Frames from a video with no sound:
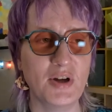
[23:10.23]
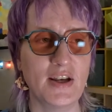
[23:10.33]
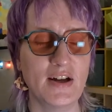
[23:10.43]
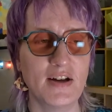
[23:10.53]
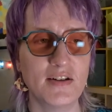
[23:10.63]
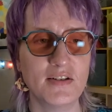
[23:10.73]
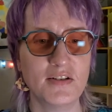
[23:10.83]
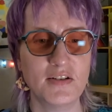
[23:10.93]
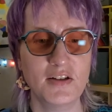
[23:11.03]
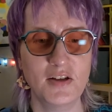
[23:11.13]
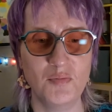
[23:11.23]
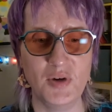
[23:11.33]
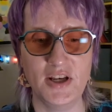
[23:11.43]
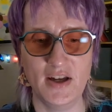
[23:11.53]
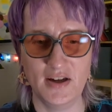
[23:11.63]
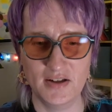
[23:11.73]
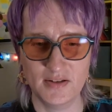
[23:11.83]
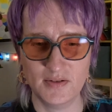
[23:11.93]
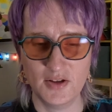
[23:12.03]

But, uh, but uh,